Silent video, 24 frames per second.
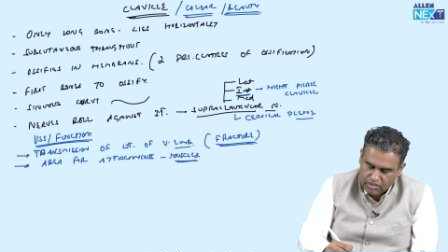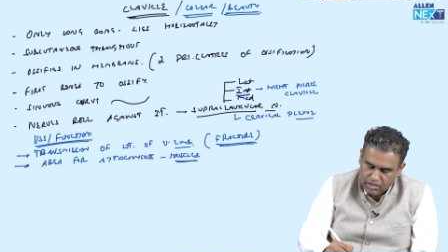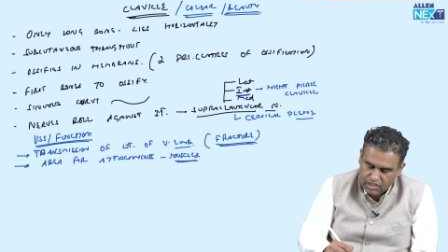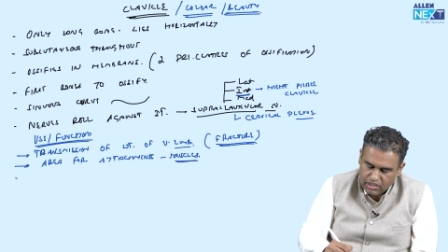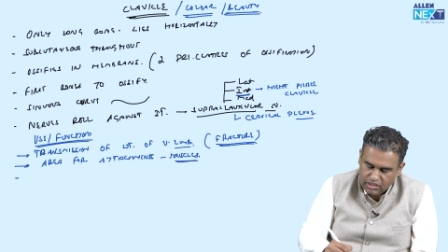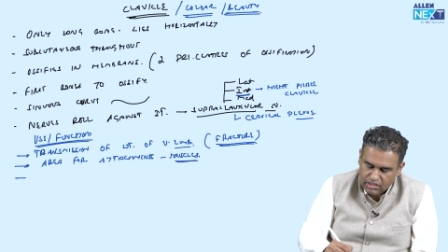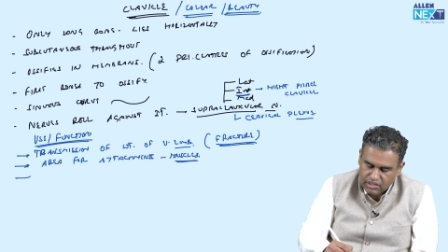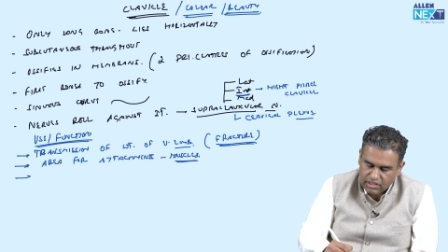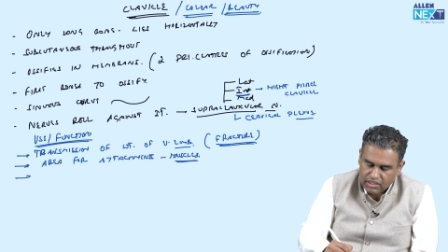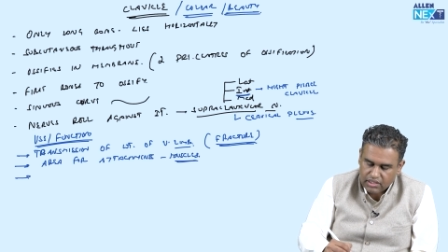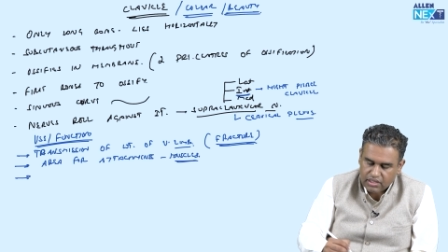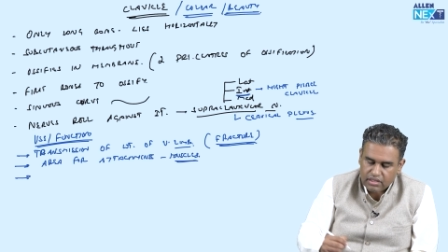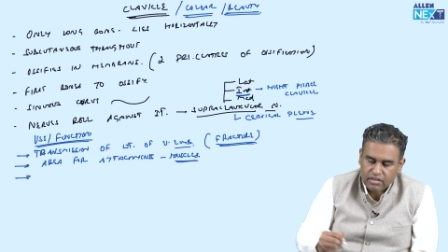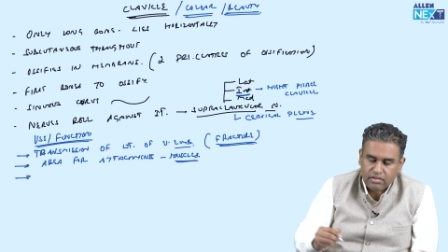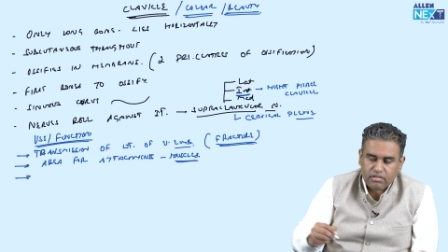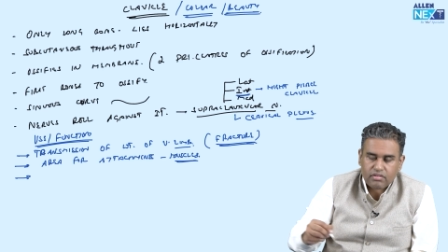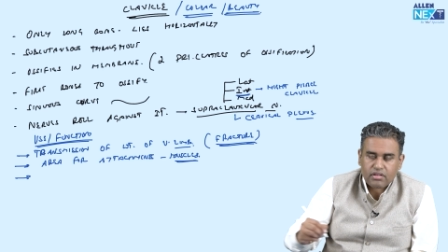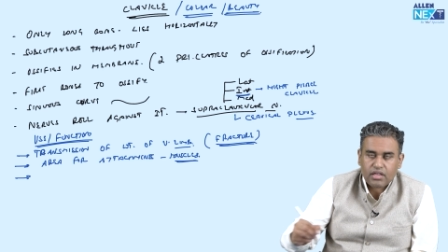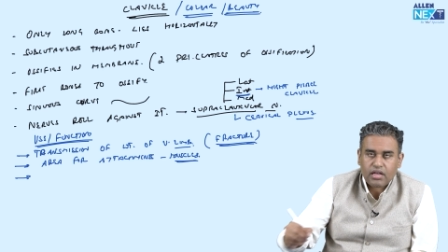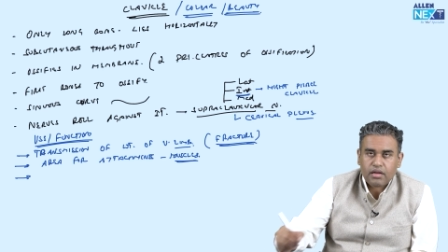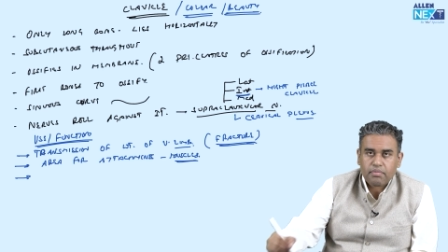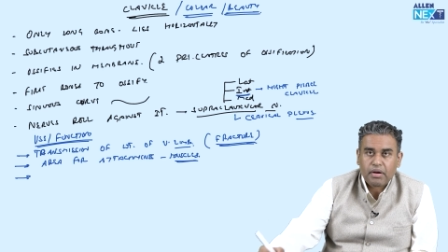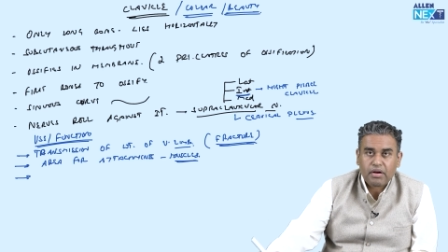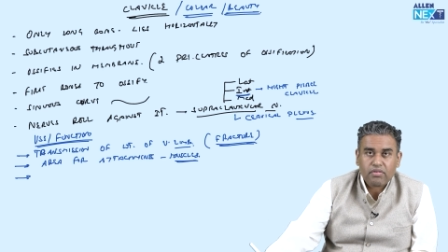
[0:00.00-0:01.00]
Third thing is,
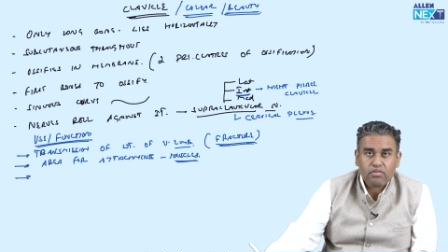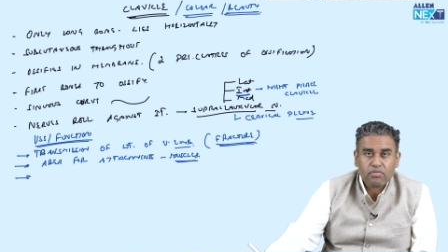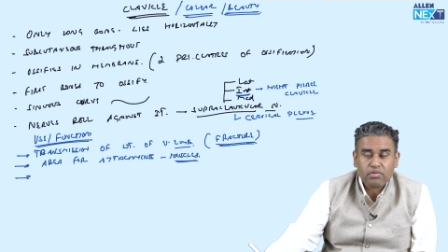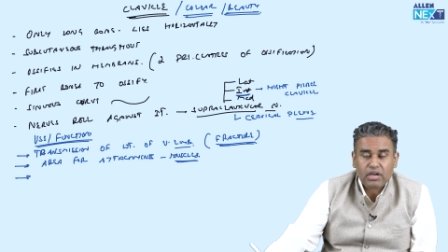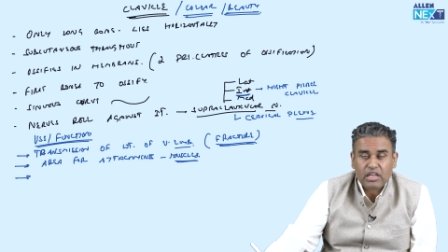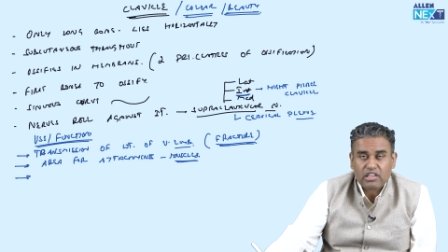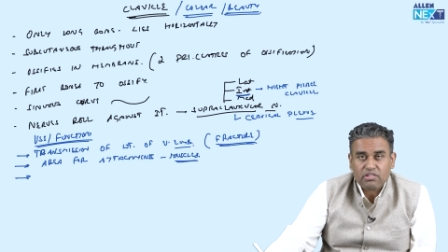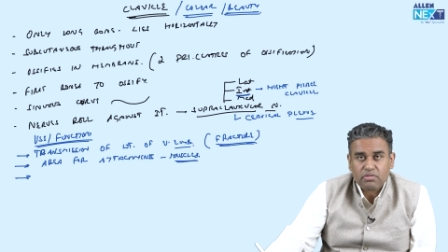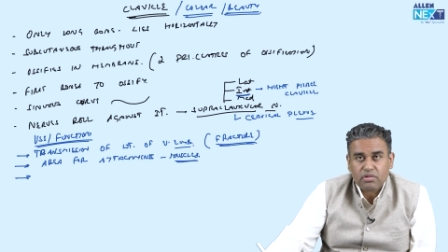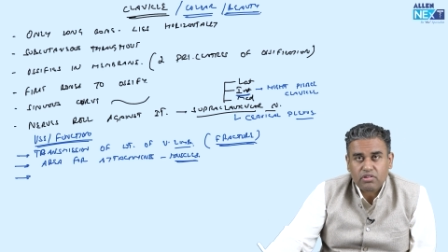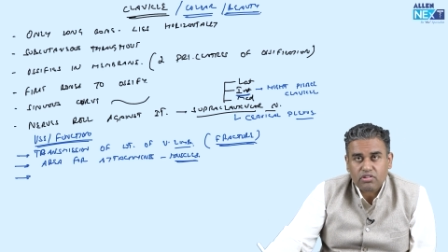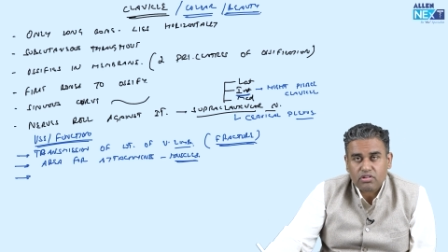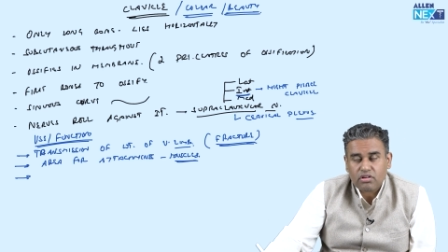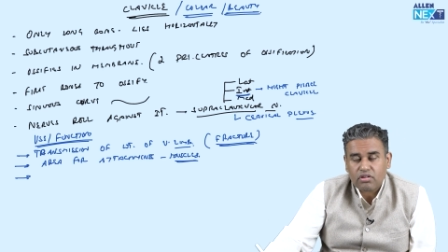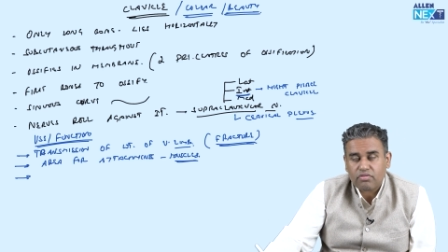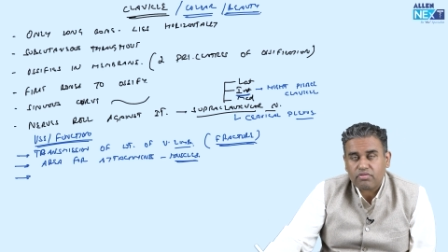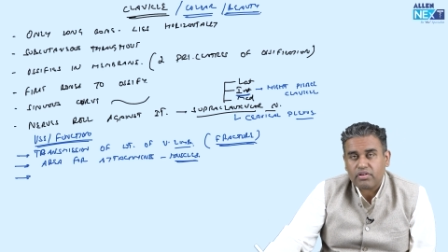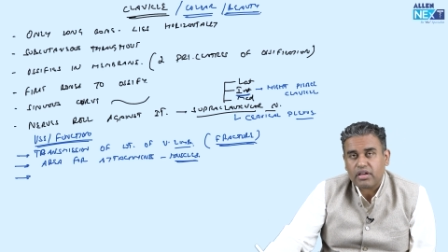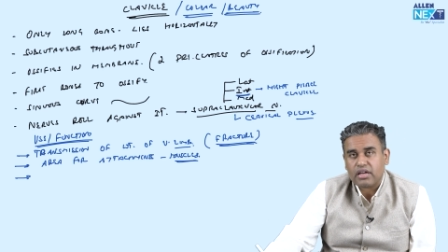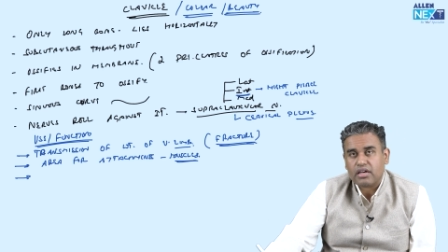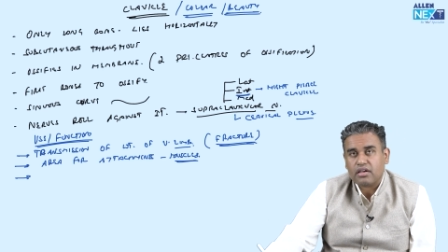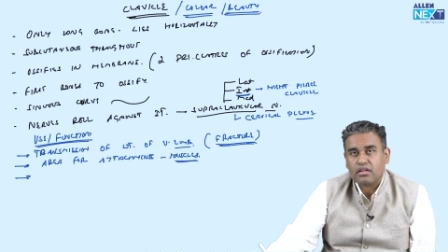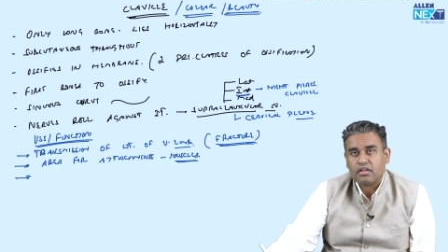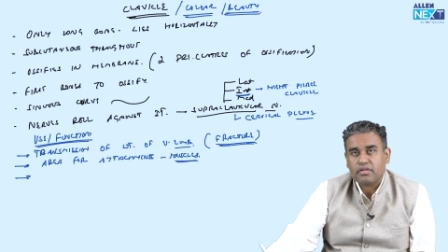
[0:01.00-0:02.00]
apart from transmission of
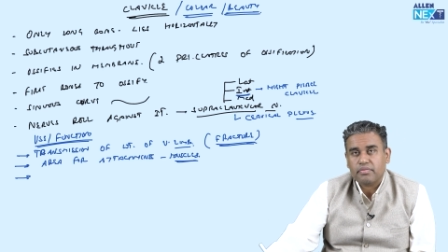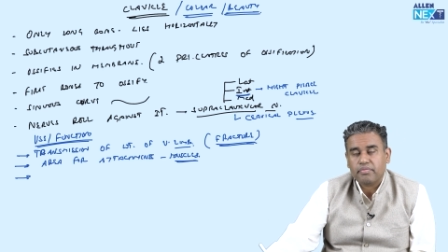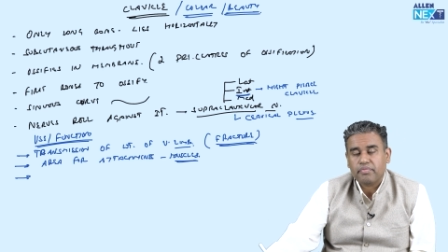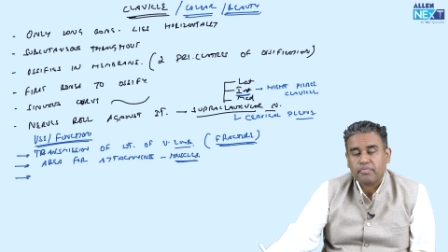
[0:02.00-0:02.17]
weight,